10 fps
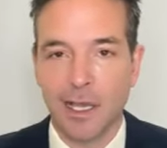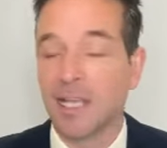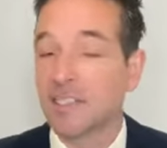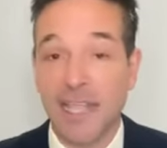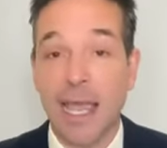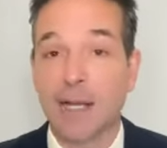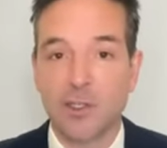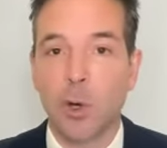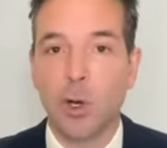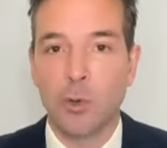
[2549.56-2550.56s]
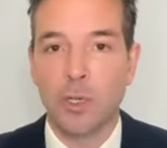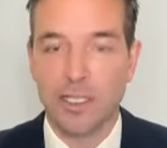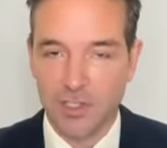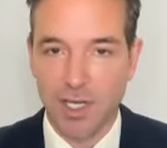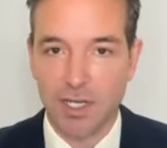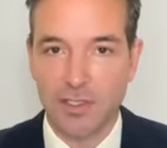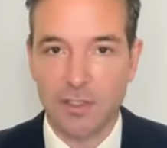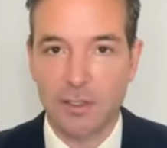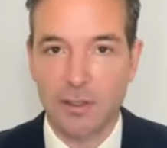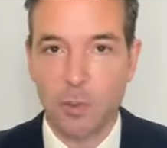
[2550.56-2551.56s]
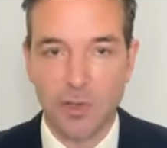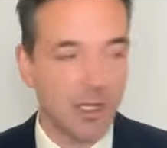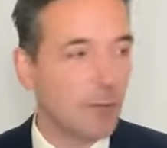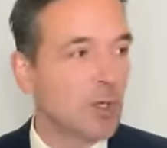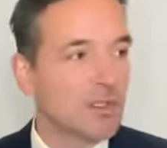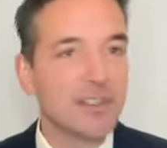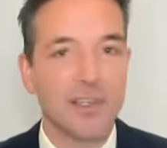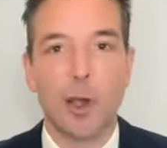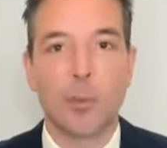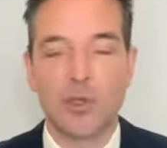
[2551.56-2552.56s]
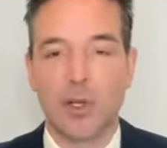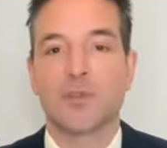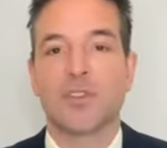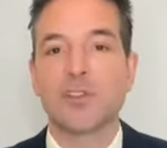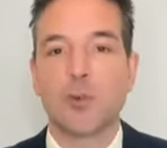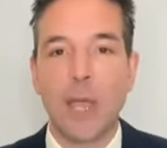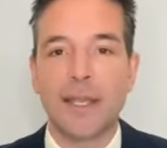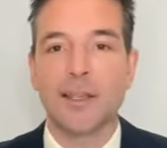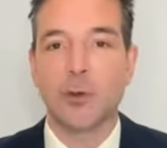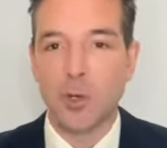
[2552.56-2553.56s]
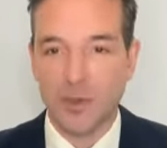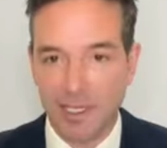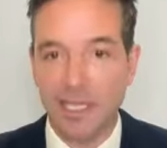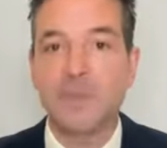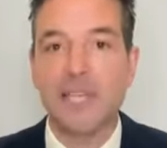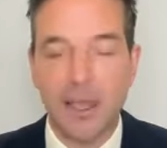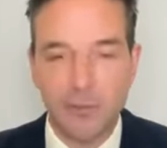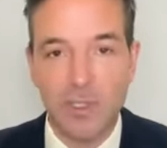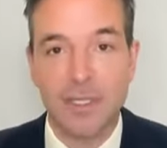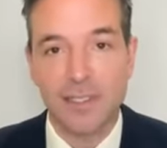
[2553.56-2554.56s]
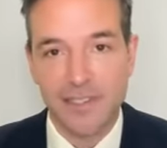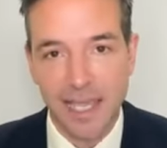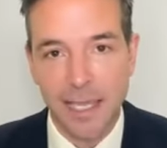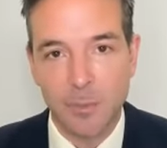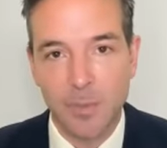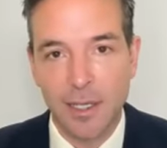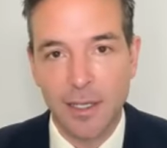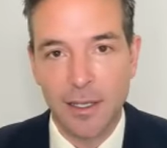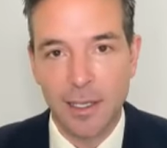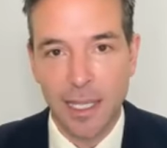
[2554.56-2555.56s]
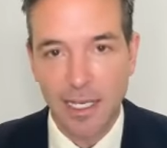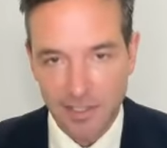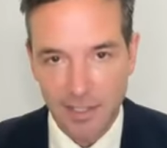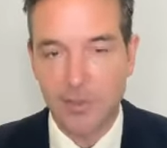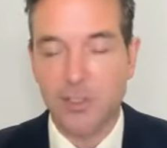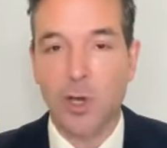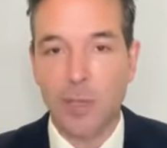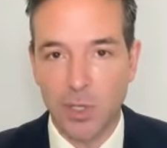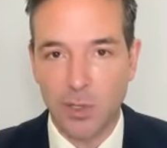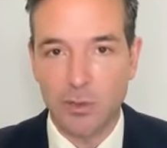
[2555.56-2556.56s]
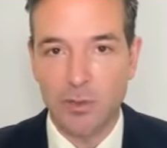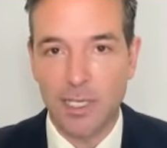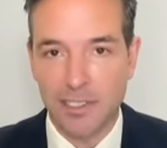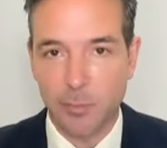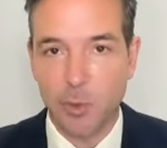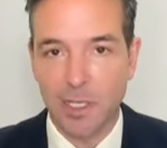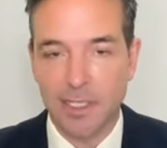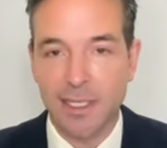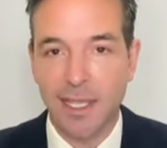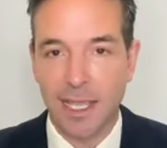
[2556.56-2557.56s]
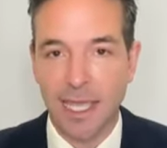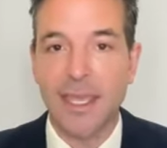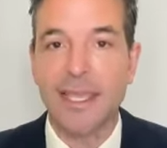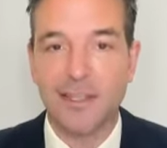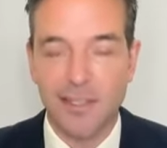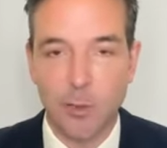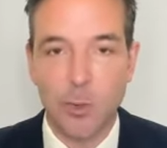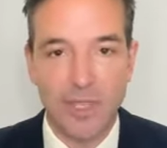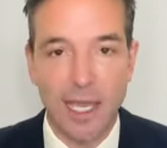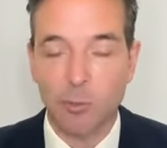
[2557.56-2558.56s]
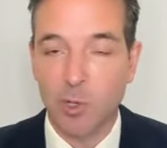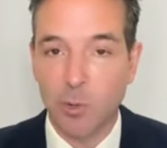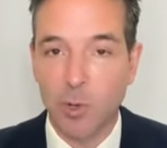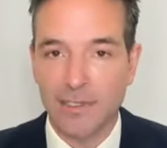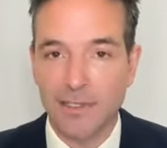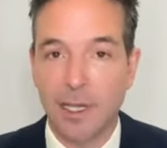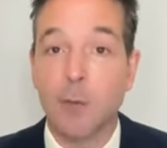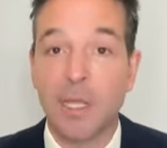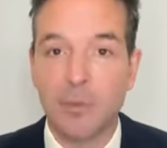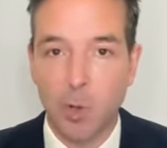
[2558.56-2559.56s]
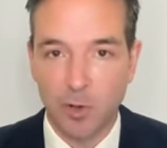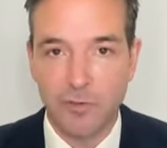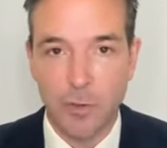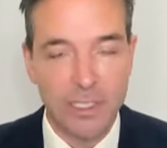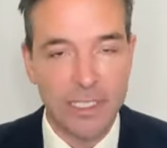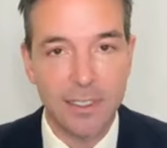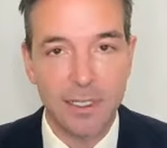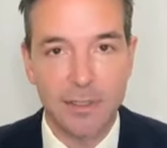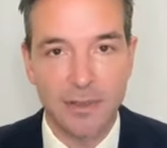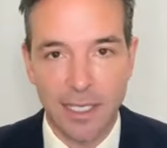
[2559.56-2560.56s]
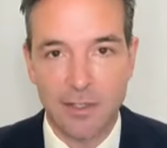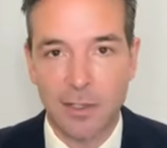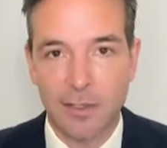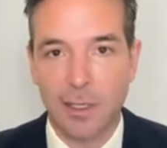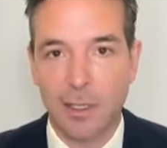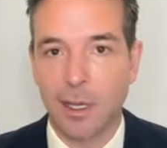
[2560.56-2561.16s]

status quo injunction where the emergency arbitrator is just granting an order that keeps everything the same until the tribunal is appointed and they can deal with that request a bit more fully. They could